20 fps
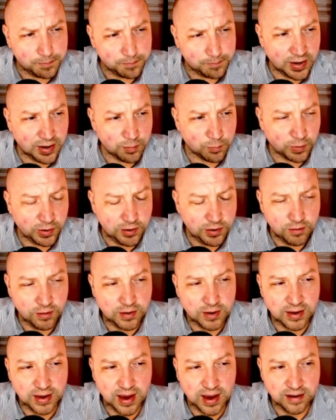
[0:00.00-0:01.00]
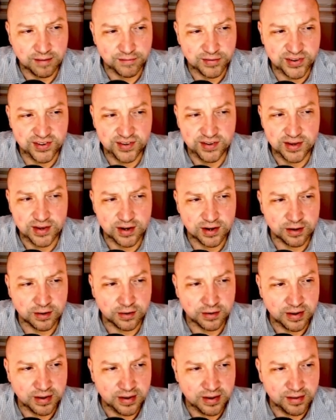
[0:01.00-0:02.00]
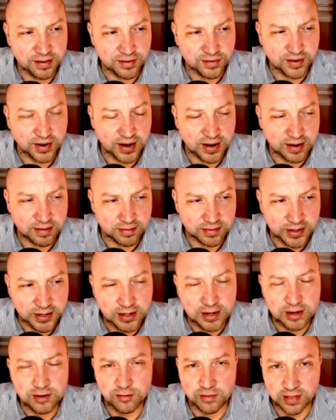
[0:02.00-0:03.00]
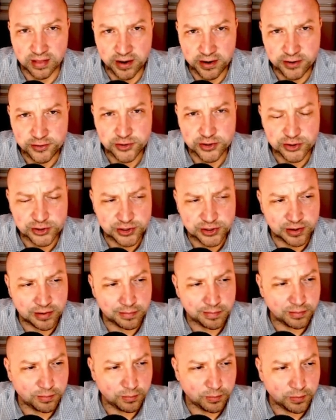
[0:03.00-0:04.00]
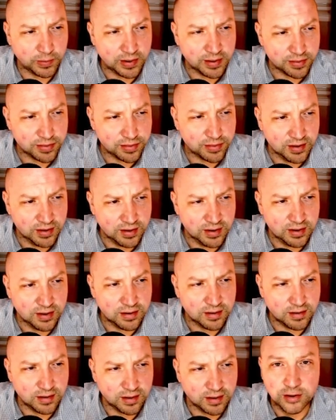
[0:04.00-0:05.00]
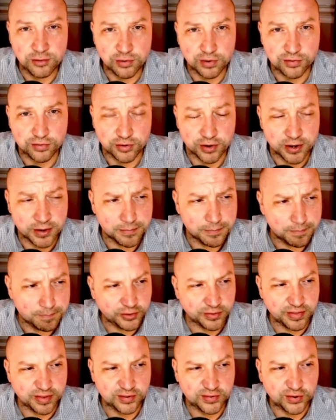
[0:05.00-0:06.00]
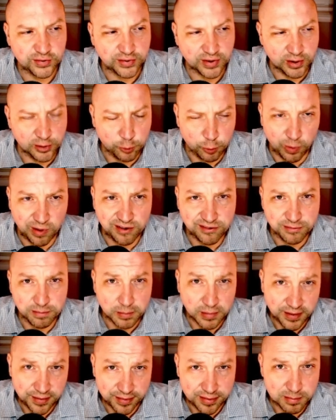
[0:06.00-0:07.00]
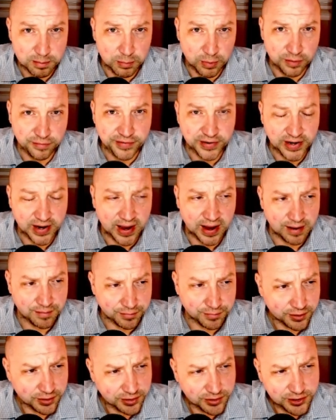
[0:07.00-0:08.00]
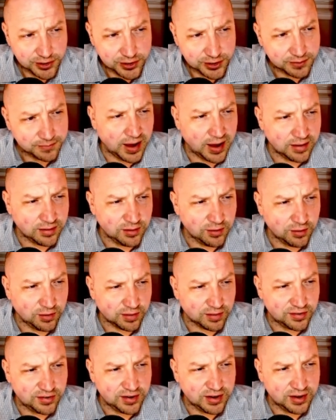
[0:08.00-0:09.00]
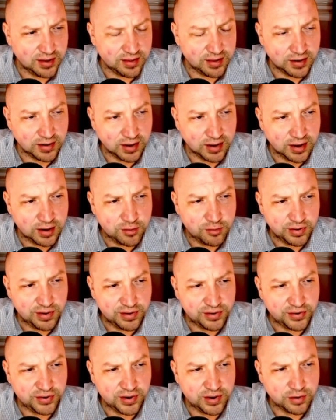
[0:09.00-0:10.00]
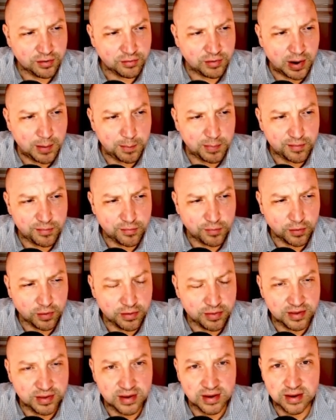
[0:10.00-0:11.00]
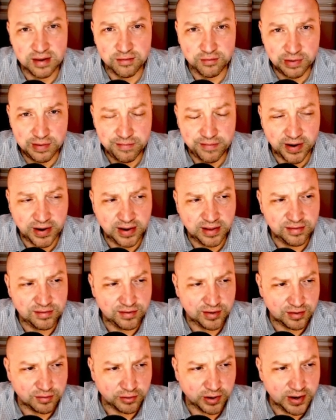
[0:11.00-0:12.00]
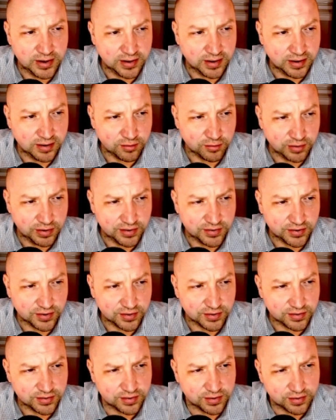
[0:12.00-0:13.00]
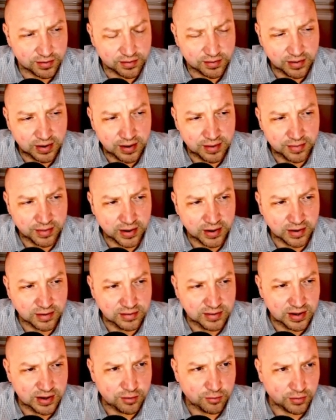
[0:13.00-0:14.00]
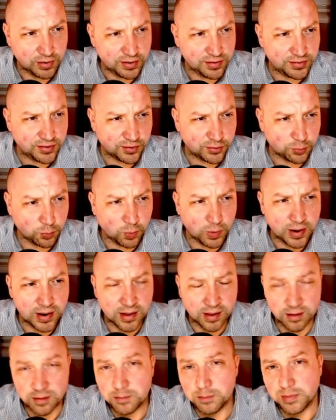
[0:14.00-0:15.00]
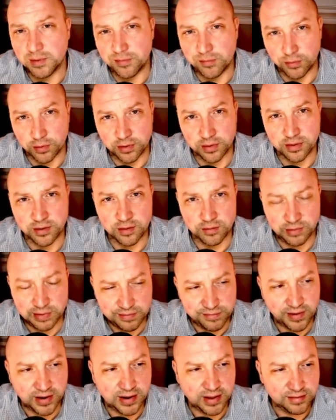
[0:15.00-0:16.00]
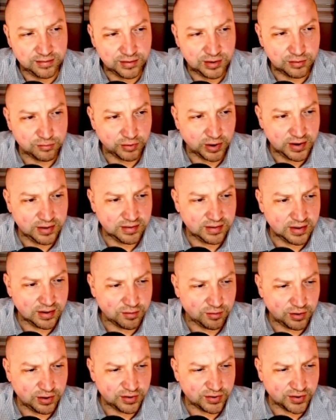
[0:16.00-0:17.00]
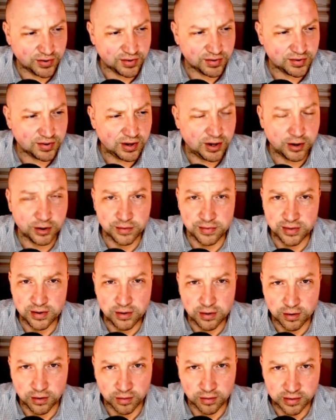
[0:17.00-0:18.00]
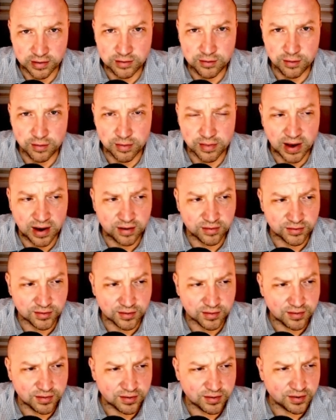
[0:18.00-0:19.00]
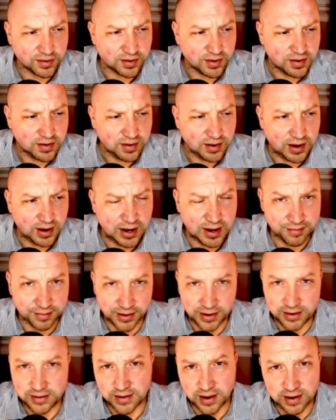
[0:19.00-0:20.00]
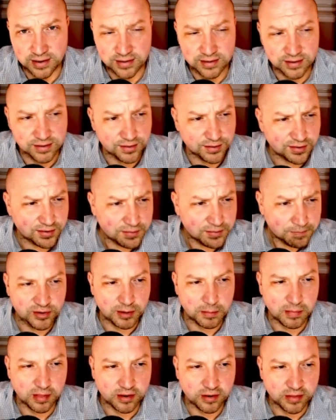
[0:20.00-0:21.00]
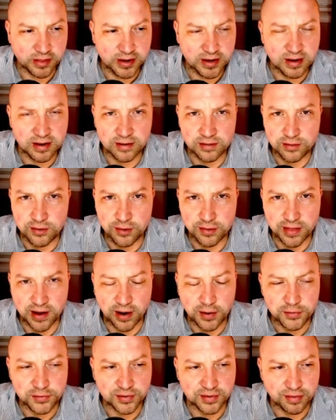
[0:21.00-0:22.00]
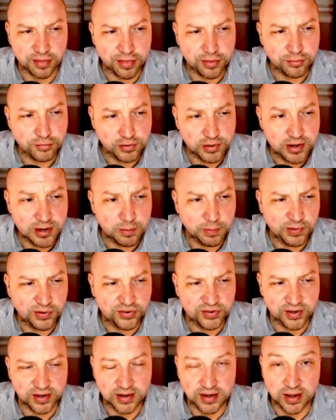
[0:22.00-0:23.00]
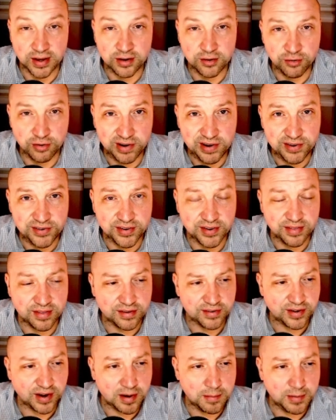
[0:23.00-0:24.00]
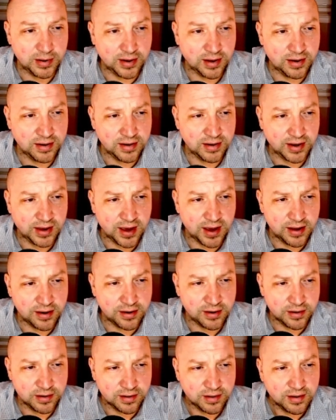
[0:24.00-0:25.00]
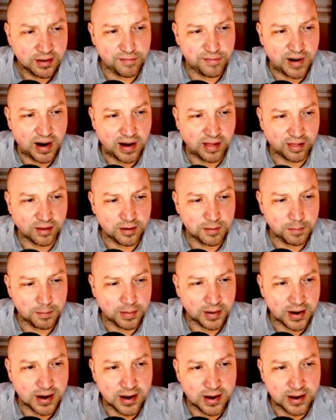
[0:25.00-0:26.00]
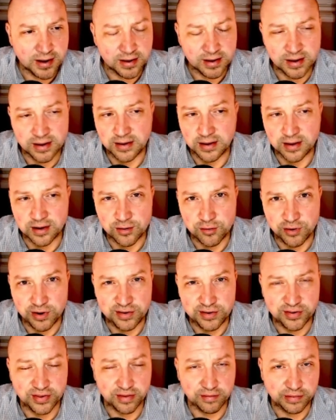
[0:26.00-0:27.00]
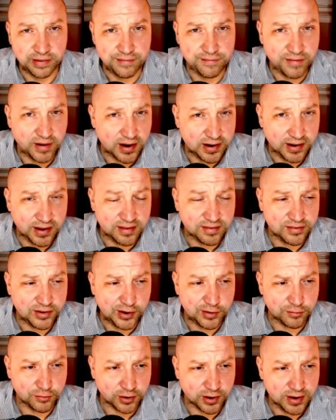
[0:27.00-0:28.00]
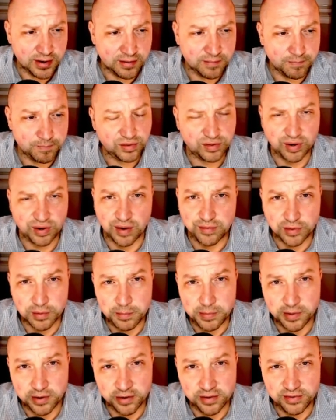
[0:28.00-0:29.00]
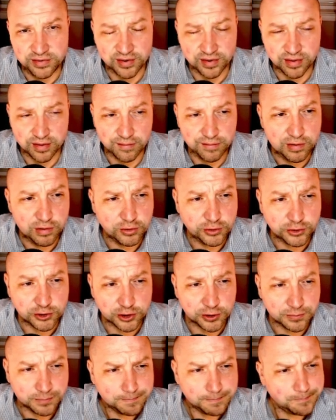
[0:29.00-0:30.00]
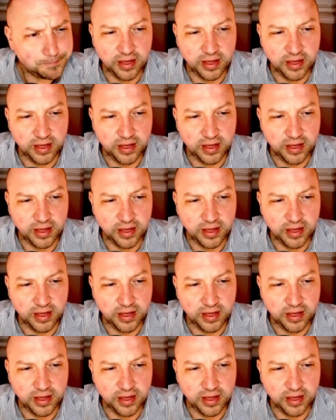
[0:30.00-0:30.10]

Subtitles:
And what you can kind of see here is a leading relationship with the interest rate. So this is a 12-month moving average, and you can see an increase here right before the refinancing rate increases. And then a decrease as well before the refinancing rate decreases here in the early 2000s. And late 90s. Similarly, in 2003, we see an increase in the sentiment indicator, followed by an increase in the refinancing rate several periods in the future.